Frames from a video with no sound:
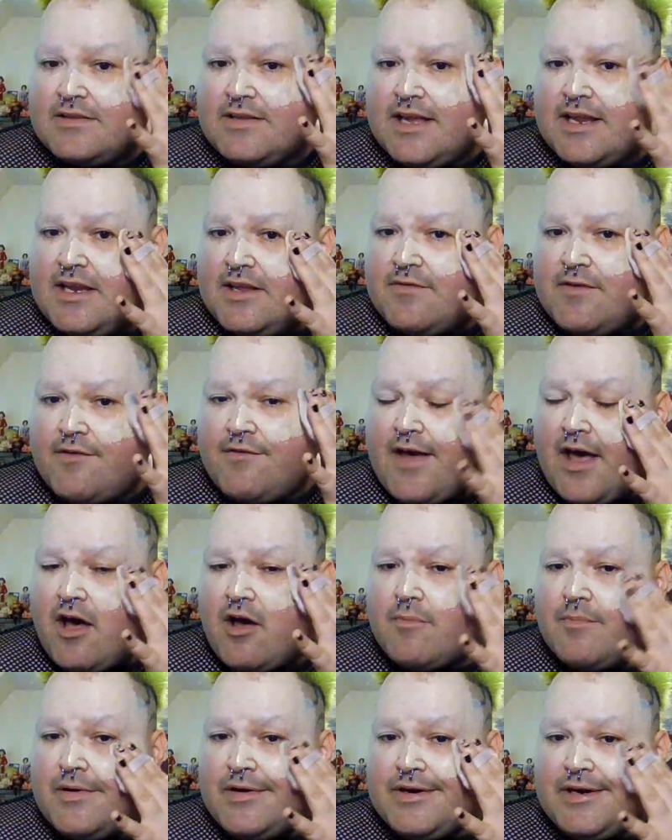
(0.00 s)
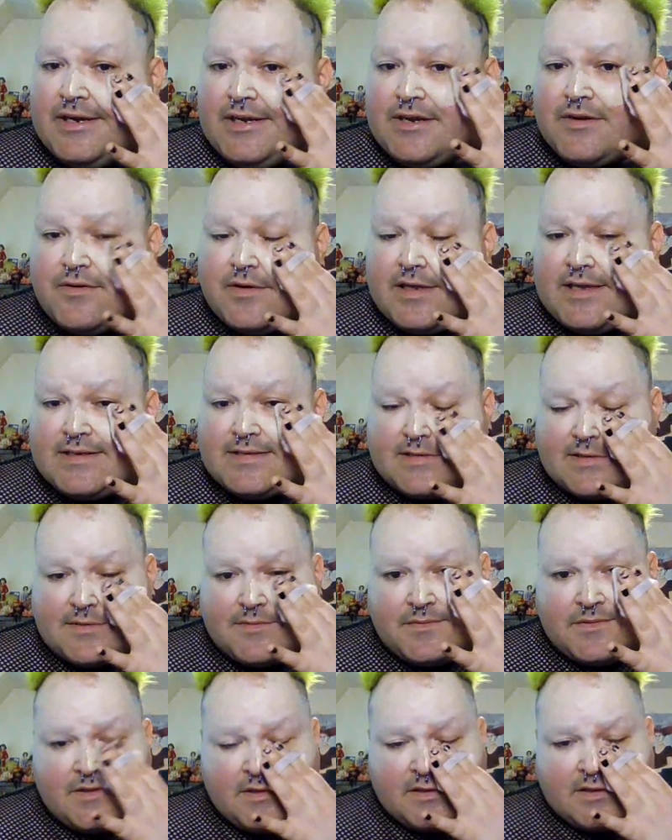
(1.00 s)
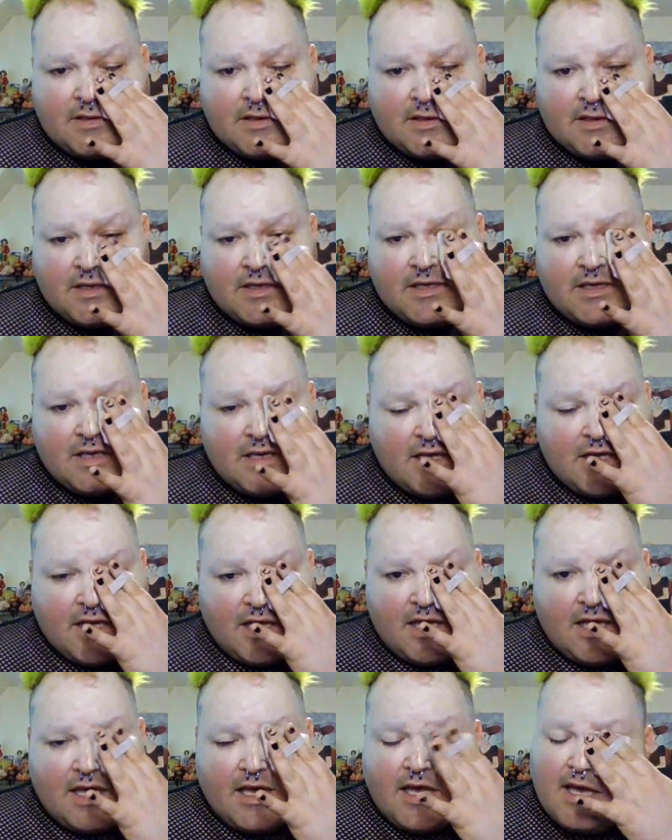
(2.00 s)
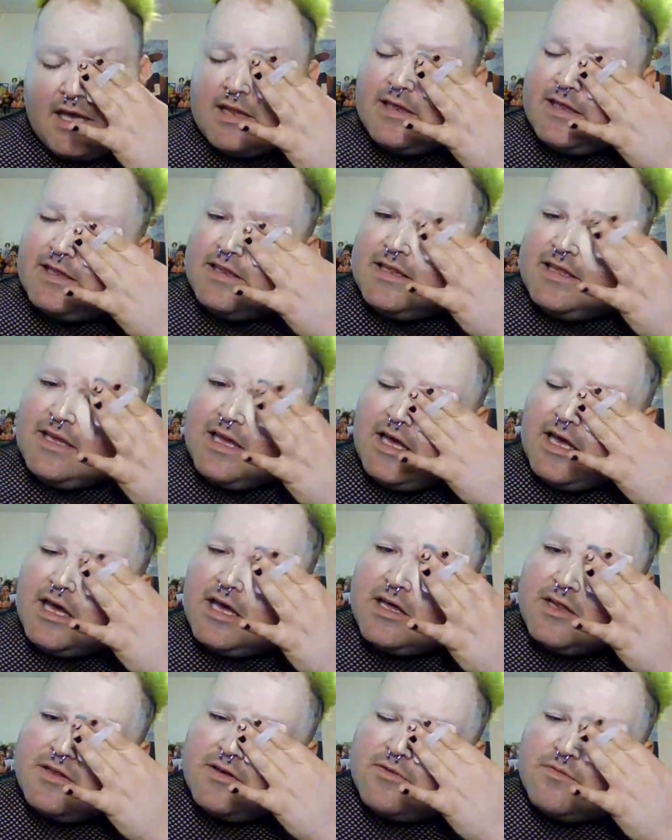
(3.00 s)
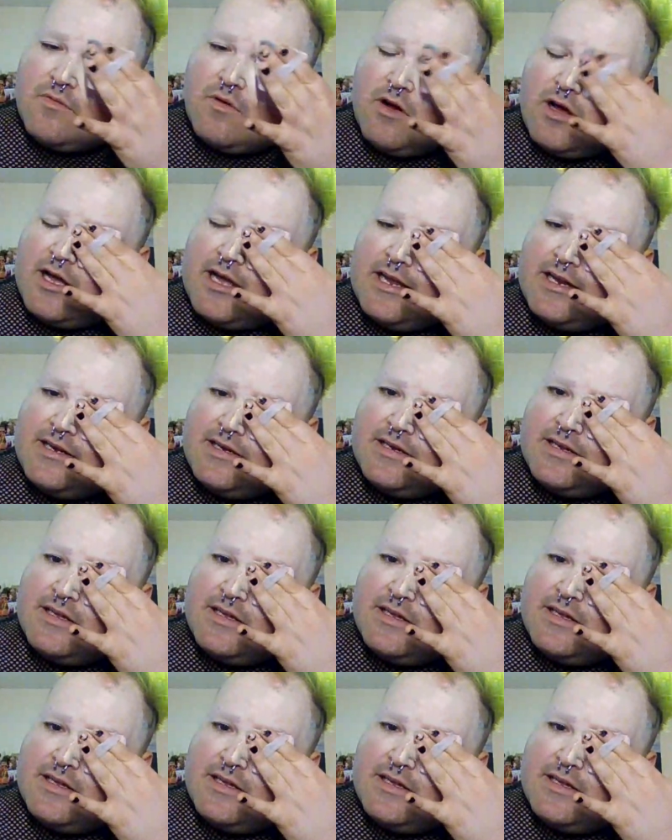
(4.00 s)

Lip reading: lady with albinoism, and then the other one